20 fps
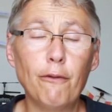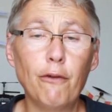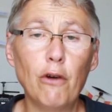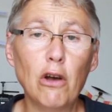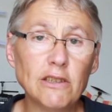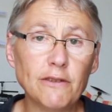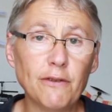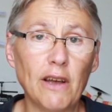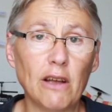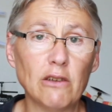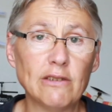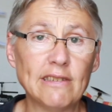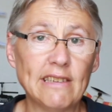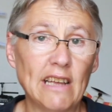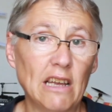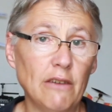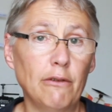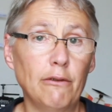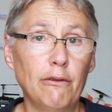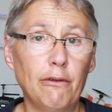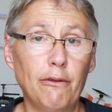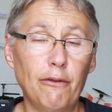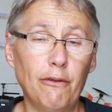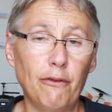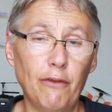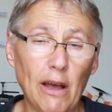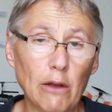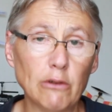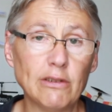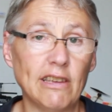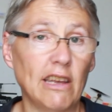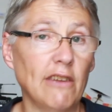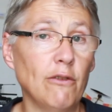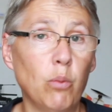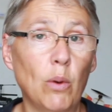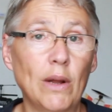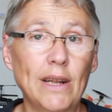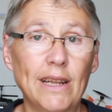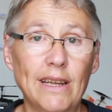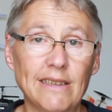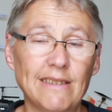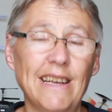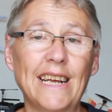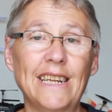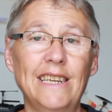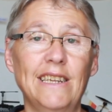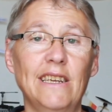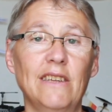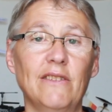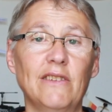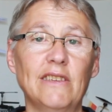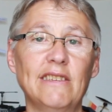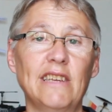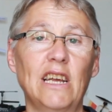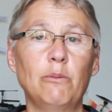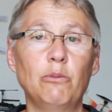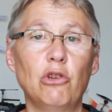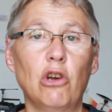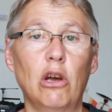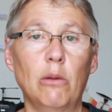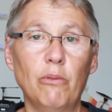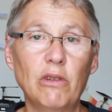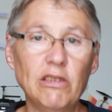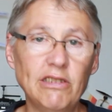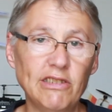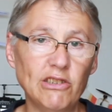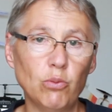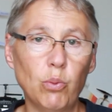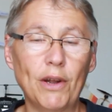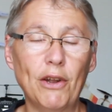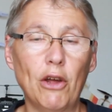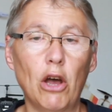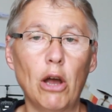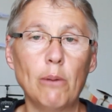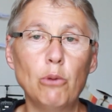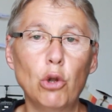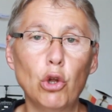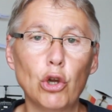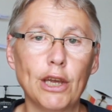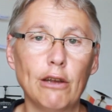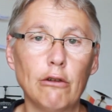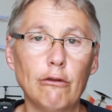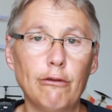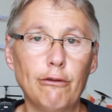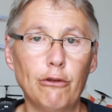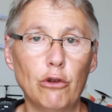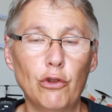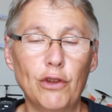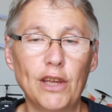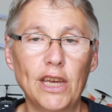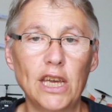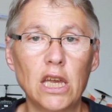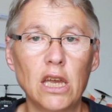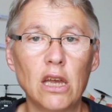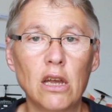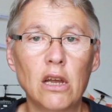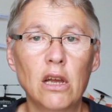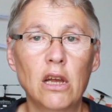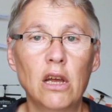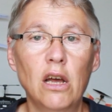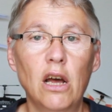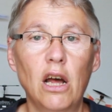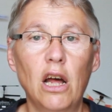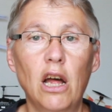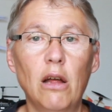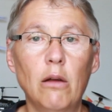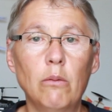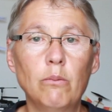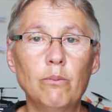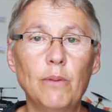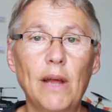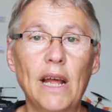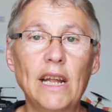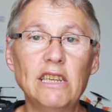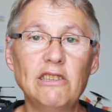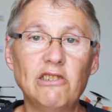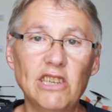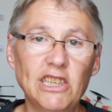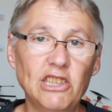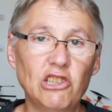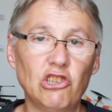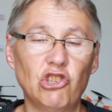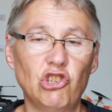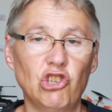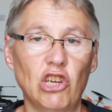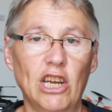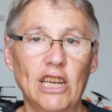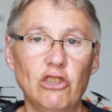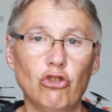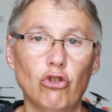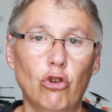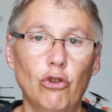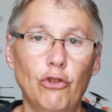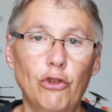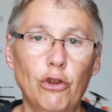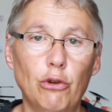first failsafe and failsafe went exactly at the same time. This is when I'm looking for the um, LED to change on